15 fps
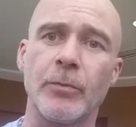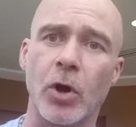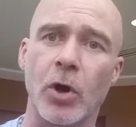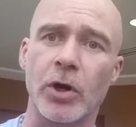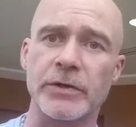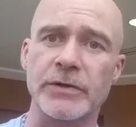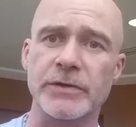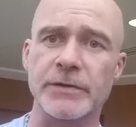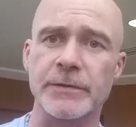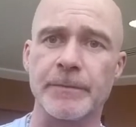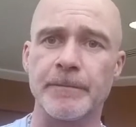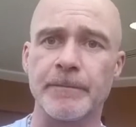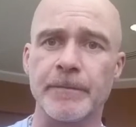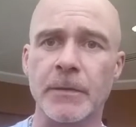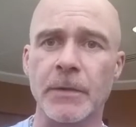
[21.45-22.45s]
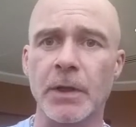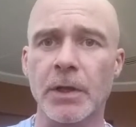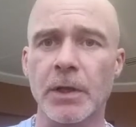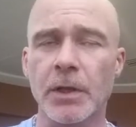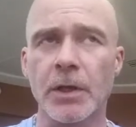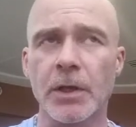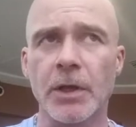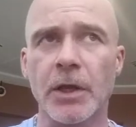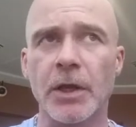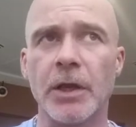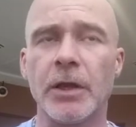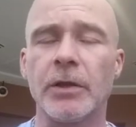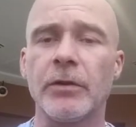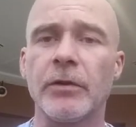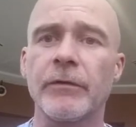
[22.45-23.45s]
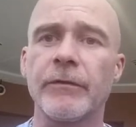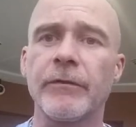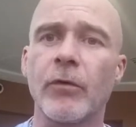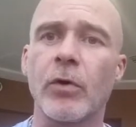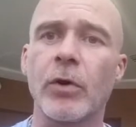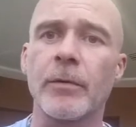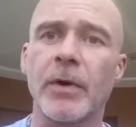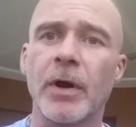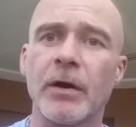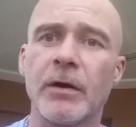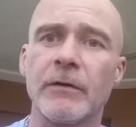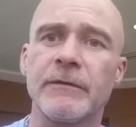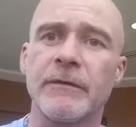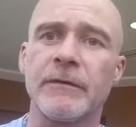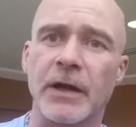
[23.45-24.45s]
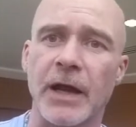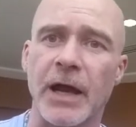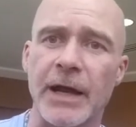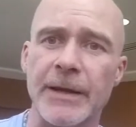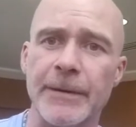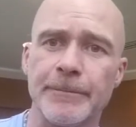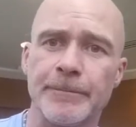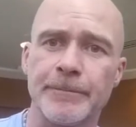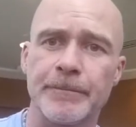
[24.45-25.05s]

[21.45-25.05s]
Mars in the form of fungi